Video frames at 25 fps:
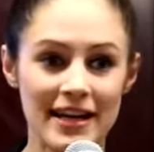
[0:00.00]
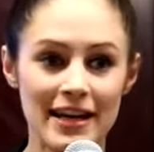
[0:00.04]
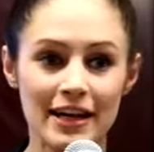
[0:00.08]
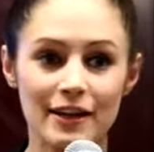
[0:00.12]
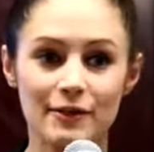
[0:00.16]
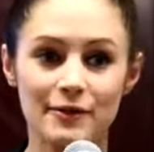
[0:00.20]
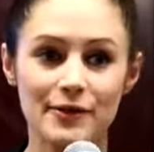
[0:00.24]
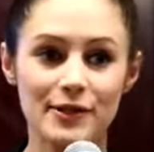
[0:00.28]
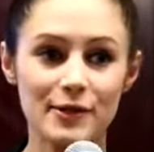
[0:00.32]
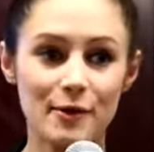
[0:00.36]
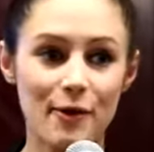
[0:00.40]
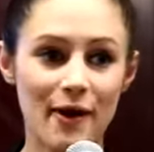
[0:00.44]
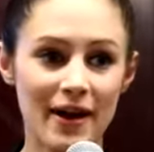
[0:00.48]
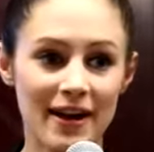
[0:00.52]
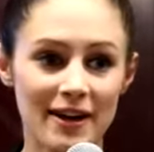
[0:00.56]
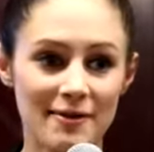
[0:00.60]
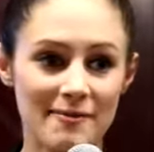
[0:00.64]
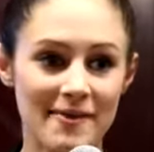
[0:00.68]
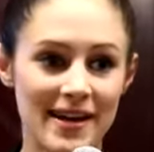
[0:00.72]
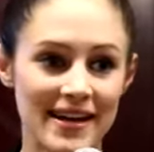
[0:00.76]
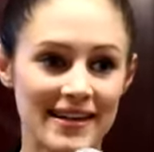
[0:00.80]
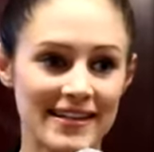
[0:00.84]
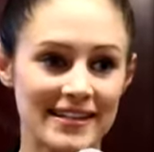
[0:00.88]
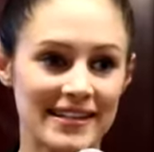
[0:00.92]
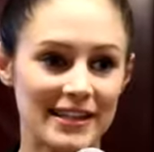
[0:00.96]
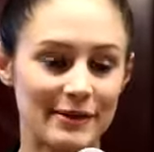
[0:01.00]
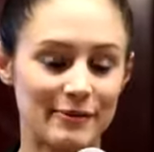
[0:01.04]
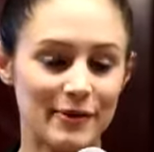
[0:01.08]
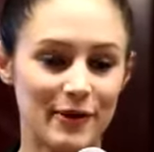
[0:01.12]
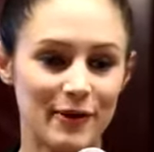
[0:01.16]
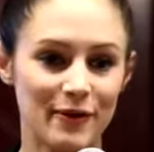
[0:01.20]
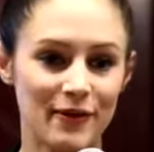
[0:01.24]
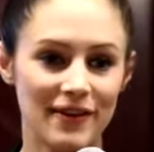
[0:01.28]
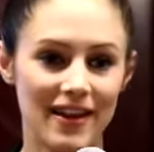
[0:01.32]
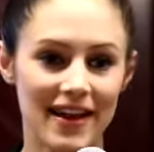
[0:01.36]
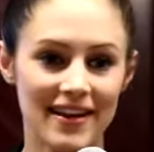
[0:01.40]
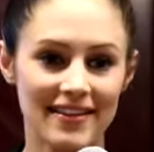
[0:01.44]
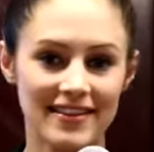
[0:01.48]
And it was quite amazing. We
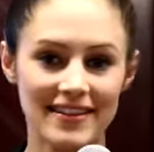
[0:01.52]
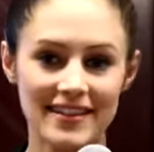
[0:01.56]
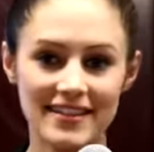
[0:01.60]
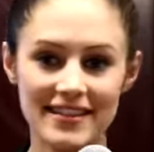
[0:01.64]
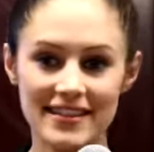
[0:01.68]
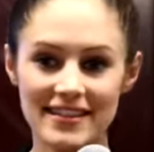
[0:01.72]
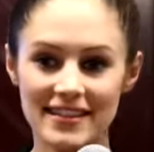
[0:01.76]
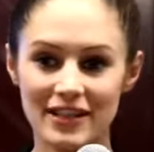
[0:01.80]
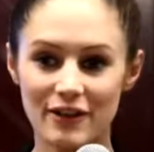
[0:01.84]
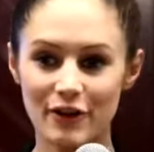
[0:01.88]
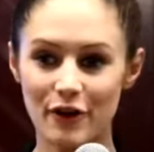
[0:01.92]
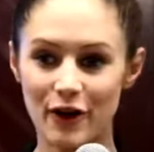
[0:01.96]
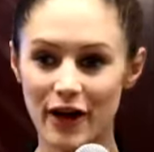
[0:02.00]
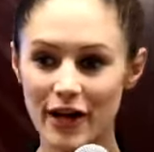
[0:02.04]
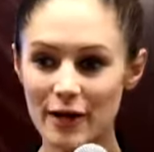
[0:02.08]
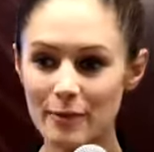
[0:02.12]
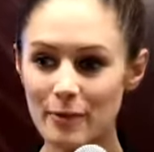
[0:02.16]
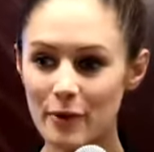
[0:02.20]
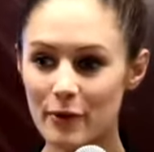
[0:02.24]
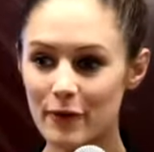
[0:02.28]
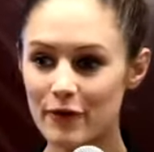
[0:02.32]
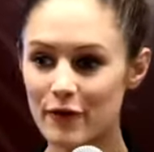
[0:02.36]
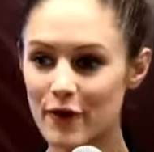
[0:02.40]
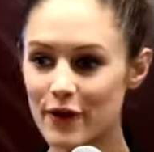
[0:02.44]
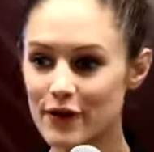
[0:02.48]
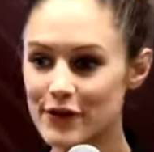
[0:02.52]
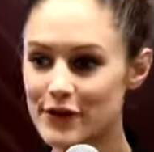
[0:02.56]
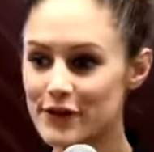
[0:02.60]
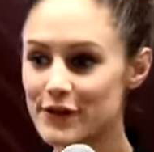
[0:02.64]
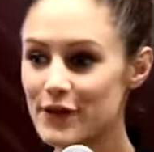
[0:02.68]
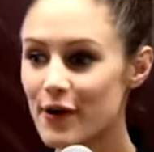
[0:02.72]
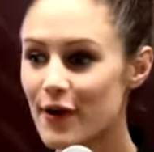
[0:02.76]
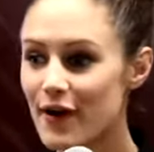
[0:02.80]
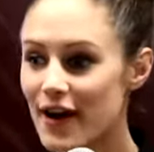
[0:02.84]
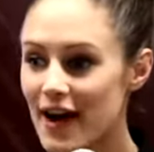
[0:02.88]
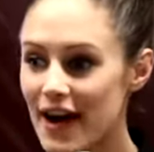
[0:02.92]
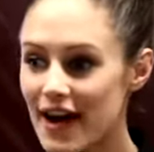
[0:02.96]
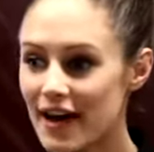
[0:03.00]
were like, this is incredible. We've worked
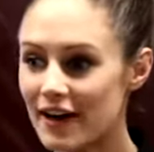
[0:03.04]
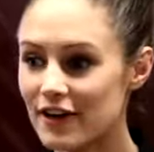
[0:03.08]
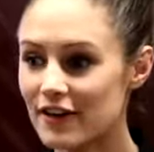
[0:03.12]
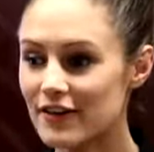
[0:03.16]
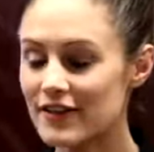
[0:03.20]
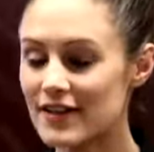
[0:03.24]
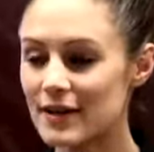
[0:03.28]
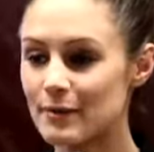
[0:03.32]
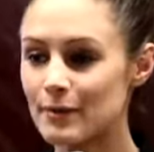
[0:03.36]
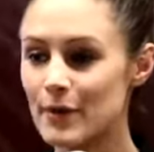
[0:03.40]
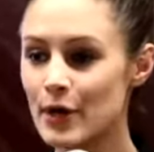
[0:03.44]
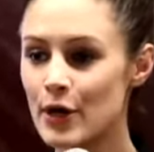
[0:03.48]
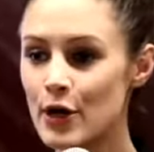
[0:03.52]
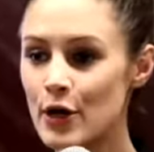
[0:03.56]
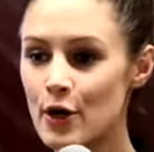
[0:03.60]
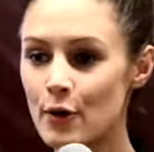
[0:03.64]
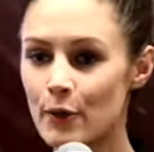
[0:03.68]
so hard on them.